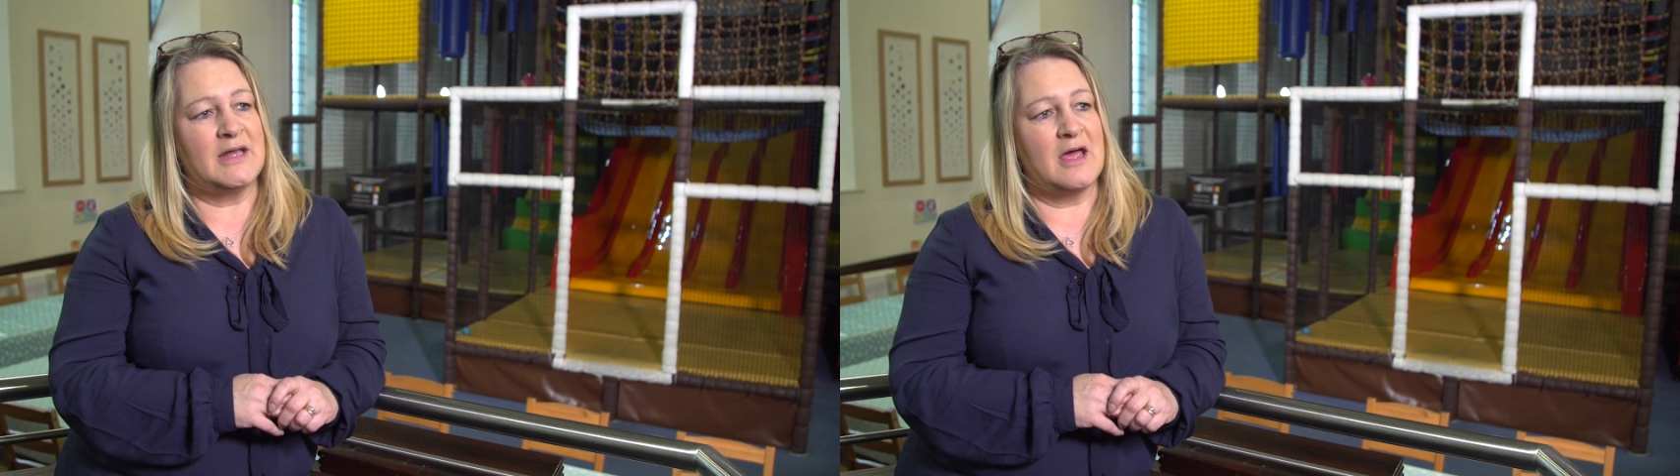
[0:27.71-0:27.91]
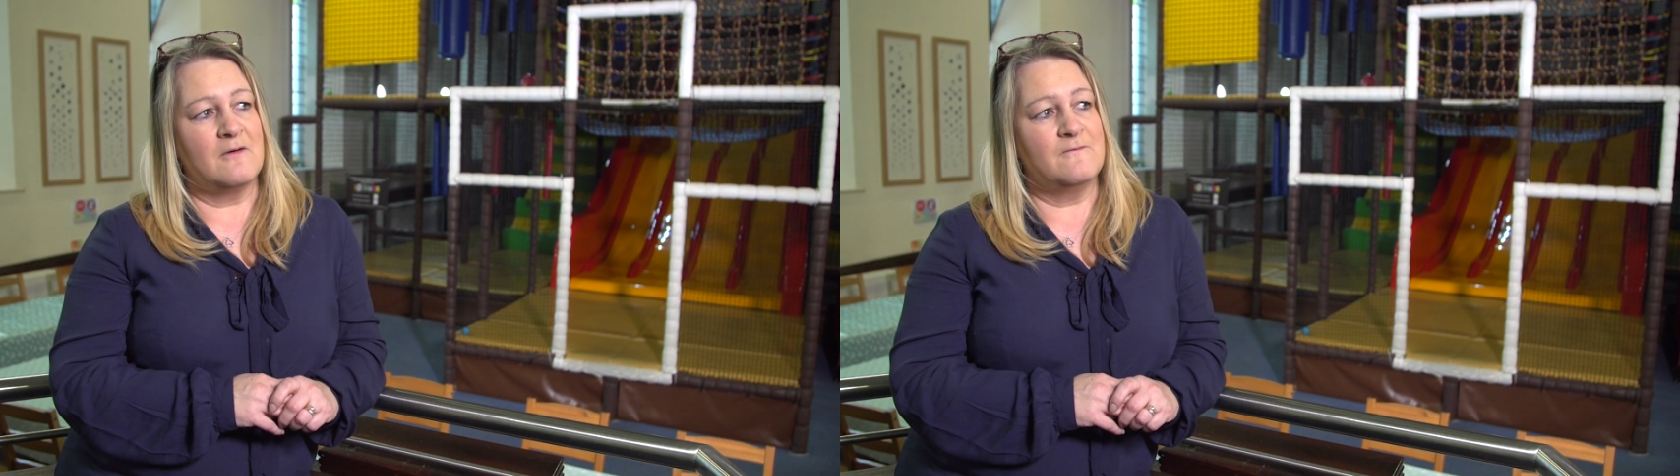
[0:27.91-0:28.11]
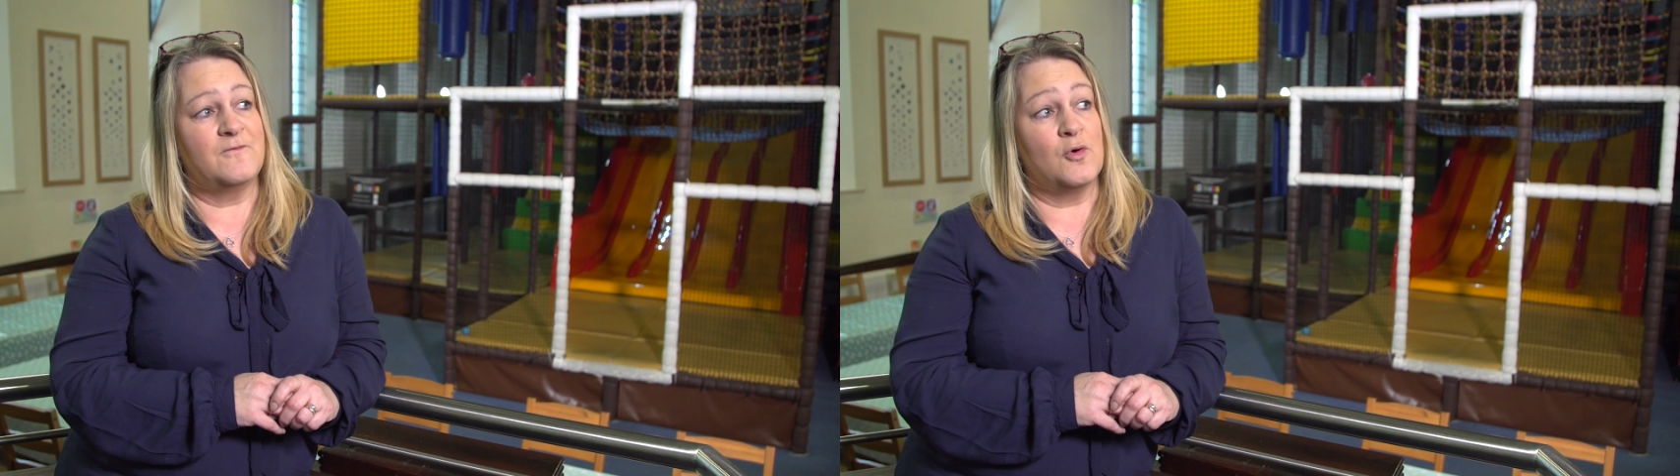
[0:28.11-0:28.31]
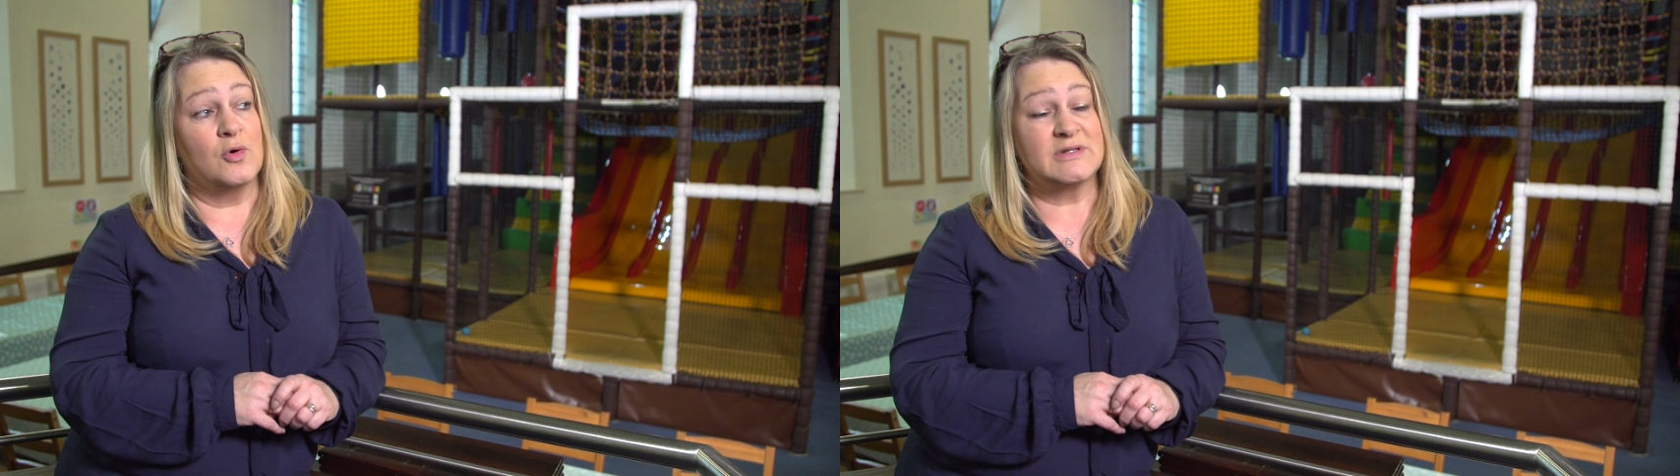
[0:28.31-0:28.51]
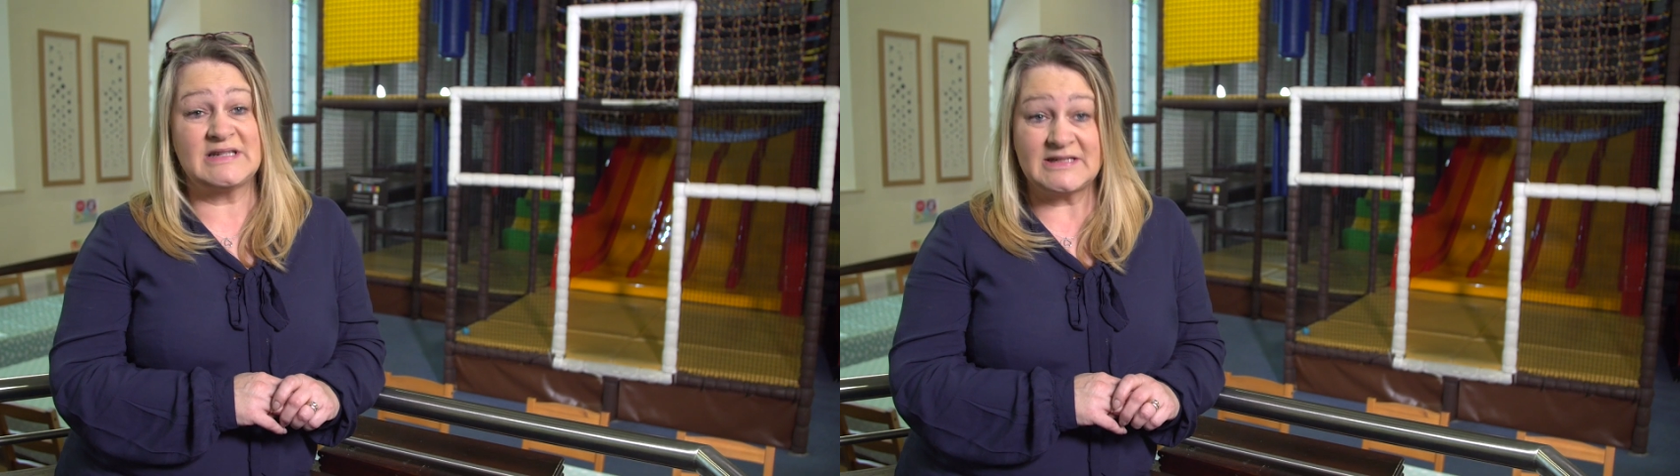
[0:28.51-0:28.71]
now
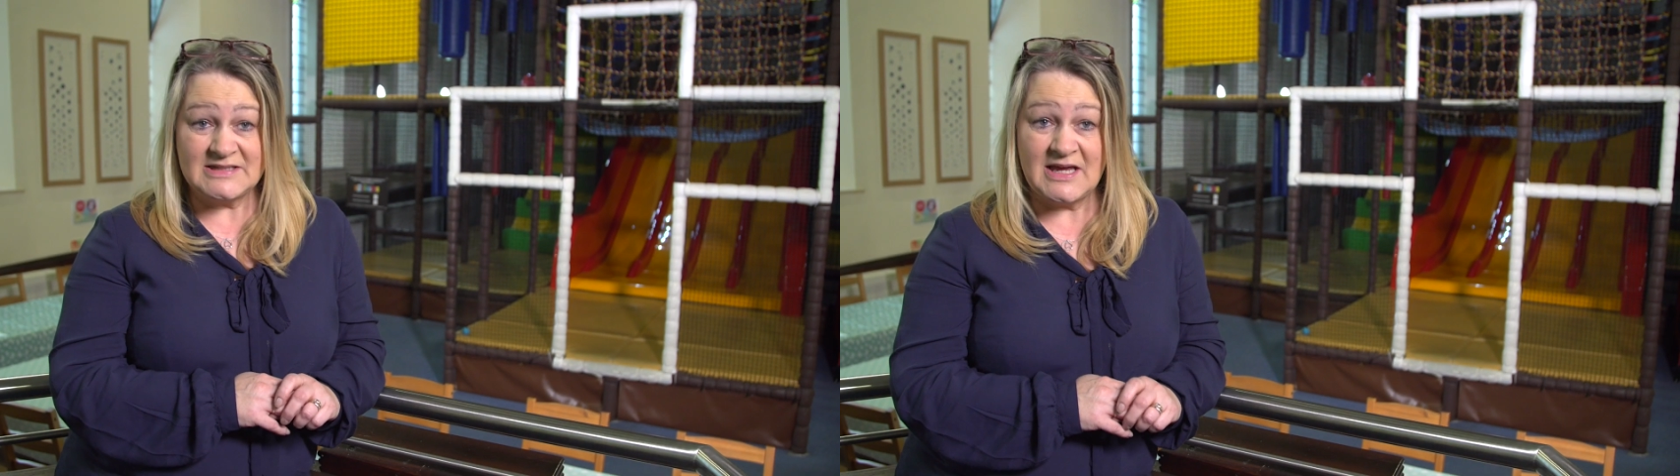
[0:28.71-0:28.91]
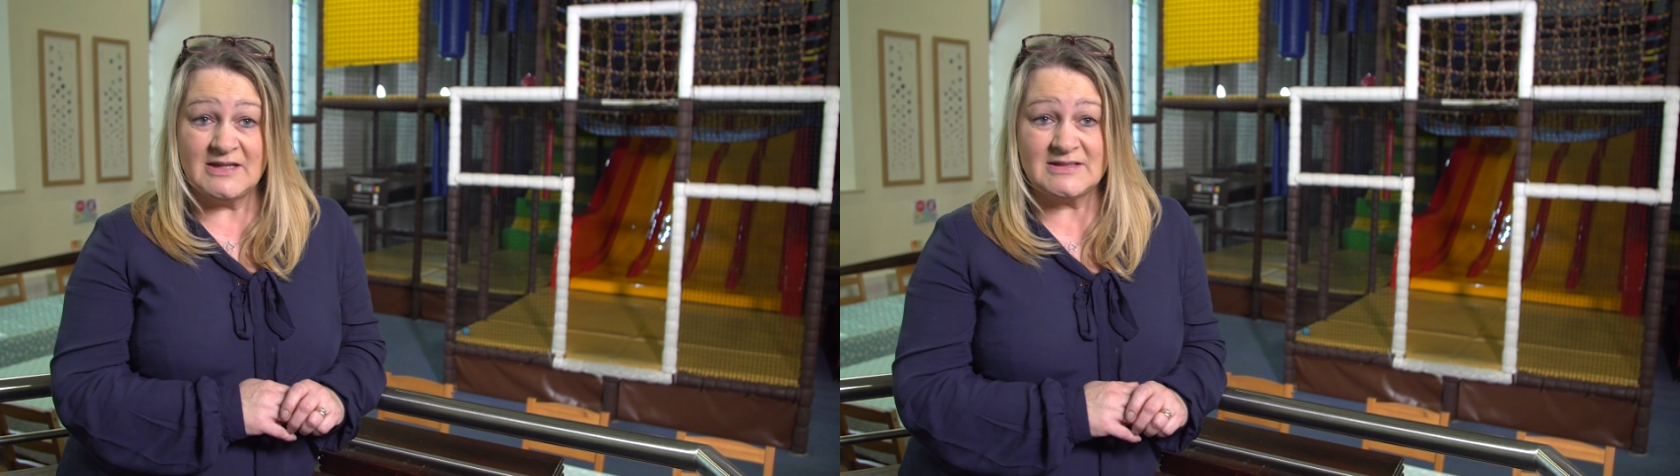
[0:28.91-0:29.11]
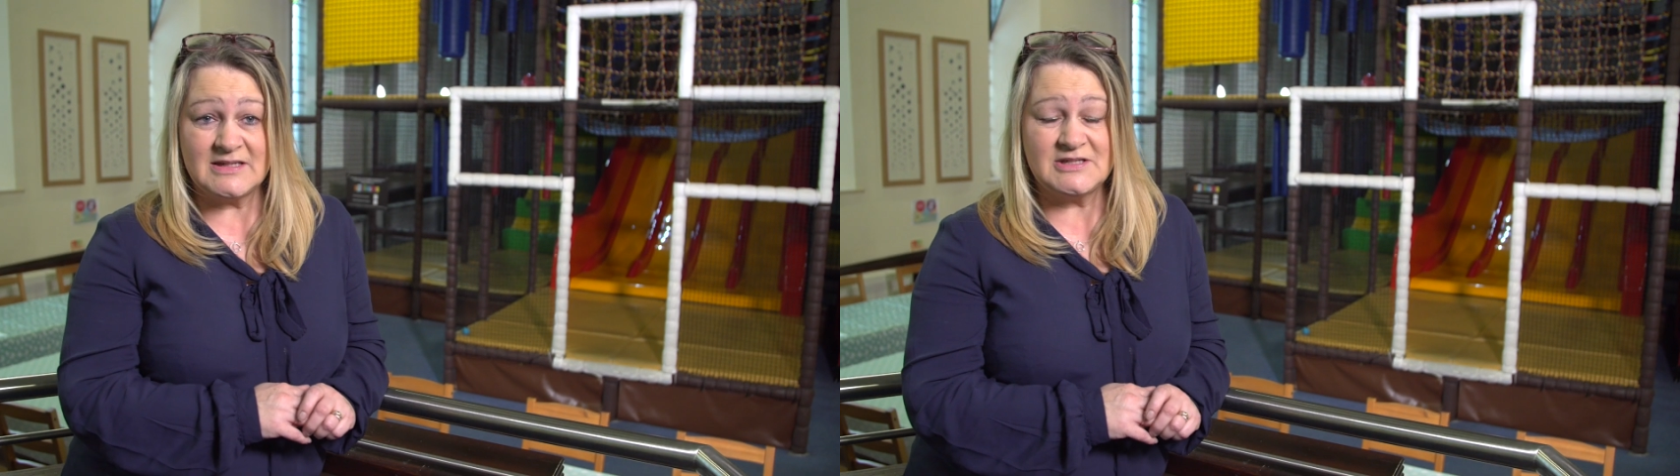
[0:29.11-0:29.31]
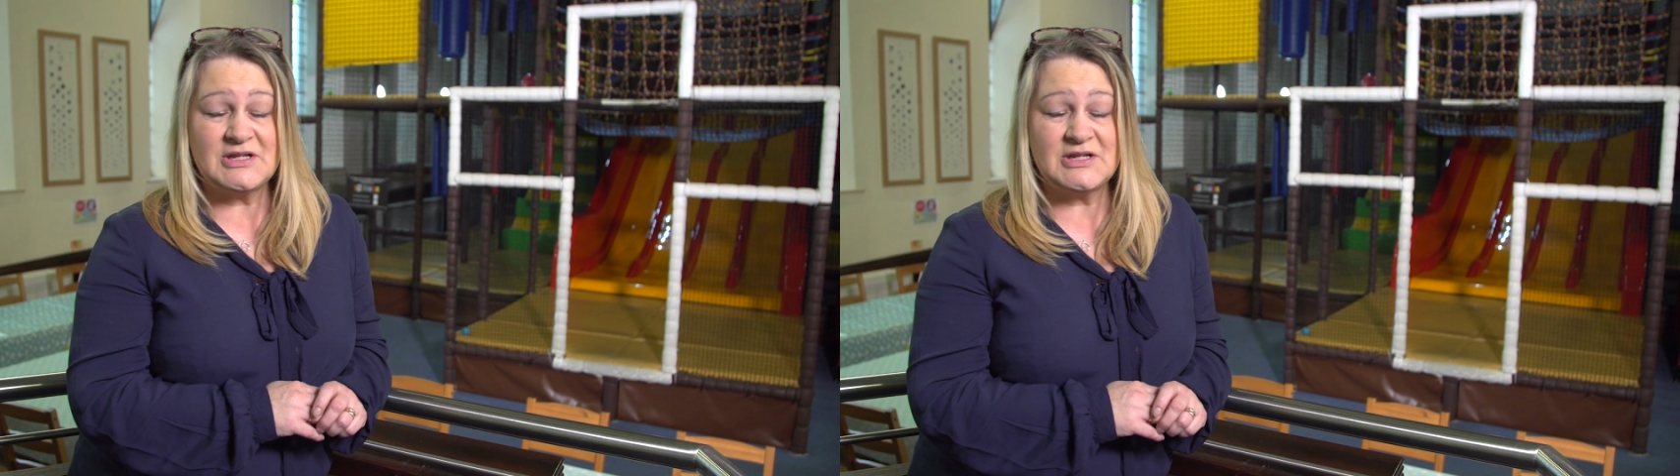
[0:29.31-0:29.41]
for 6 years this